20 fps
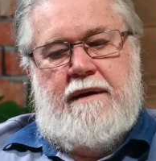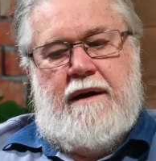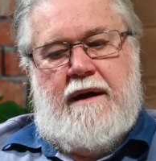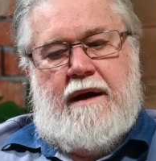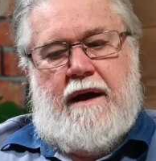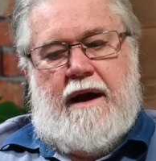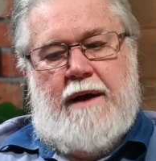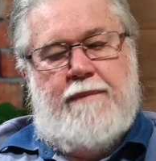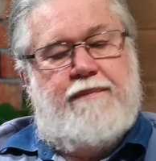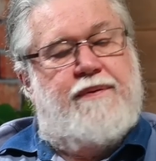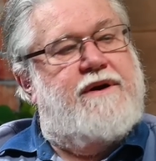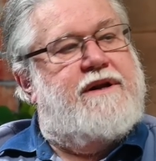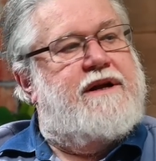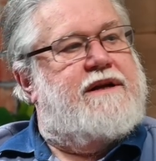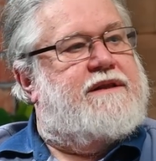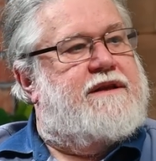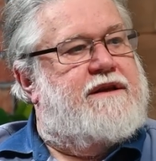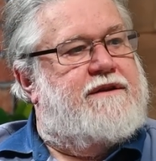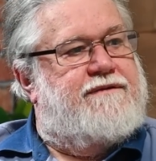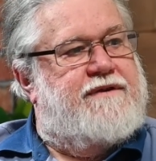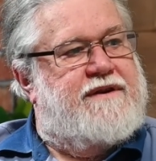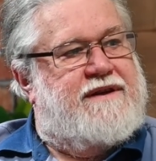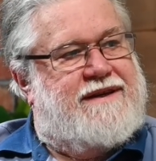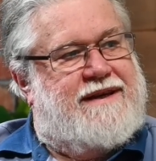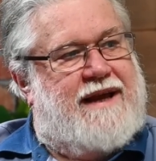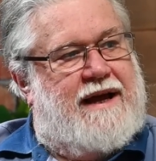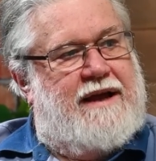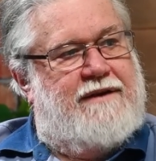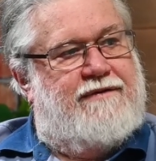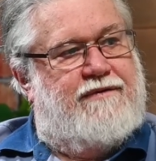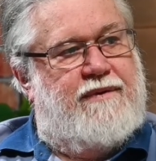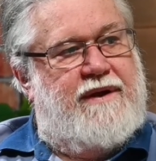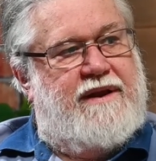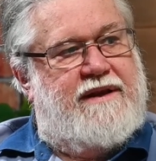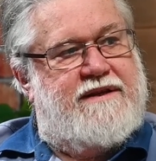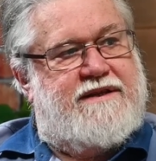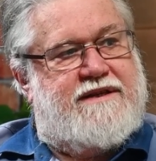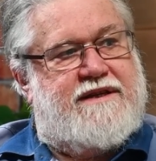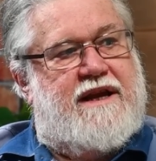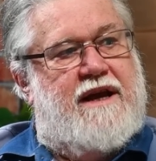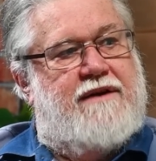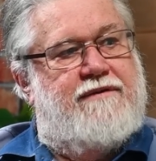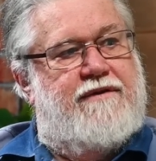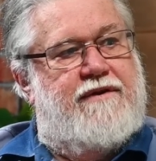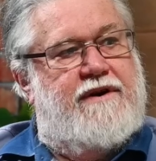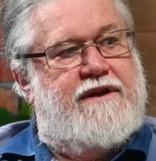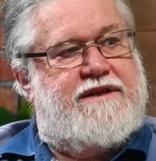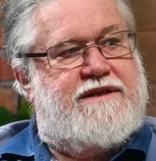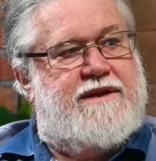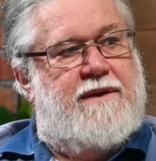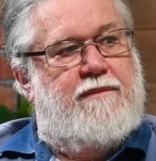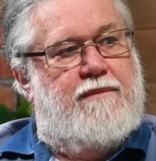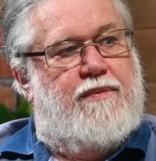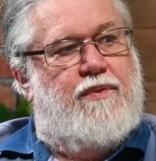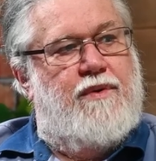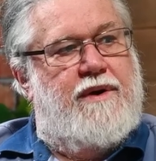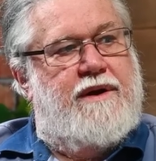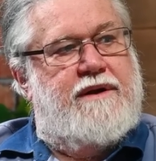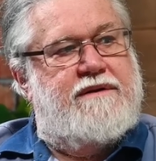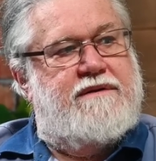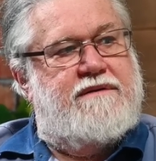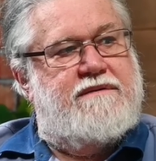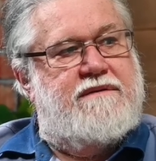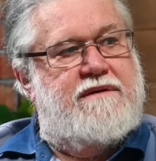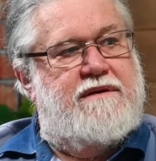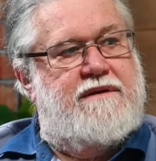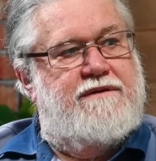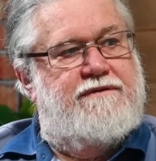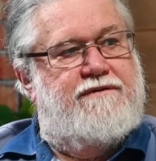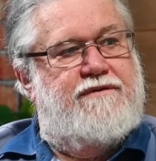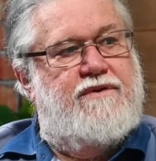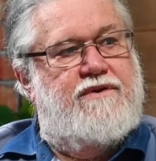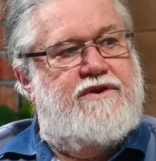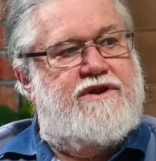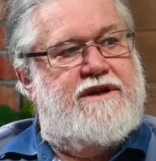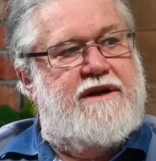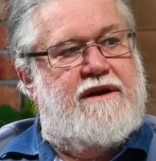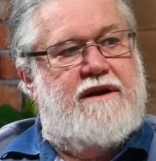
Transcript: I predict that if we discover at some point in the future,